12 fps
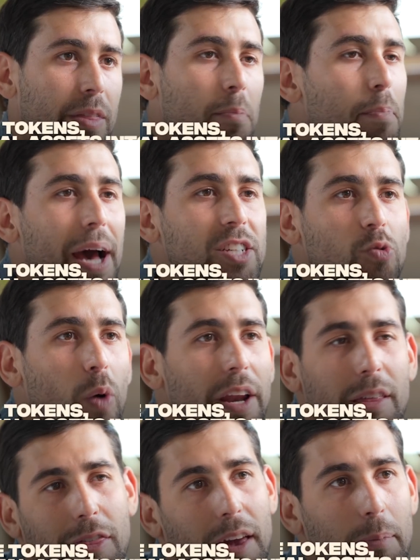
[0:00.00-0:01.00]
The best way to
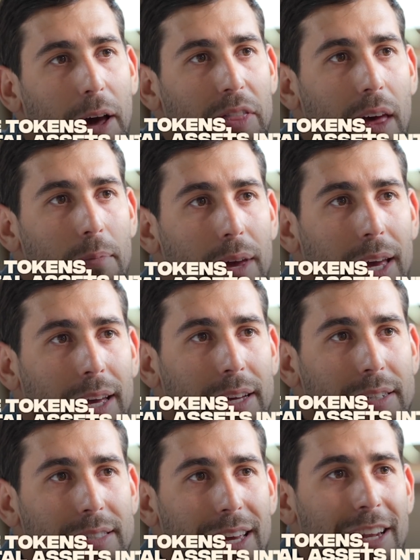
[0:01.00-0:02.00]
think about them
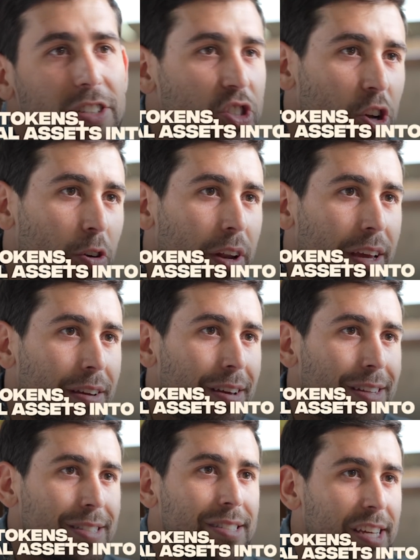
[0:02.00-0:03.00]
is it is turning
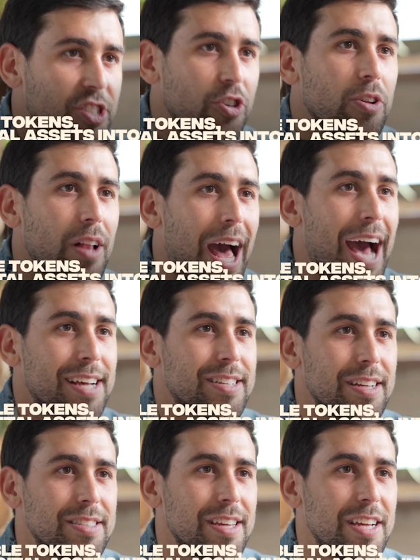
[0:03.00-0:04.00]
digital
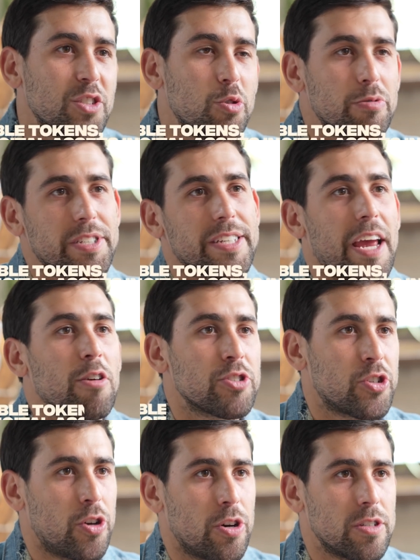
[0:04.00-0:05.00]
assets into scarce
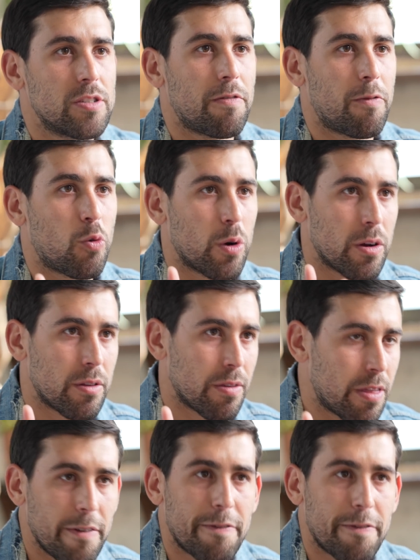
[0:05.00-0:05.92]
goods for the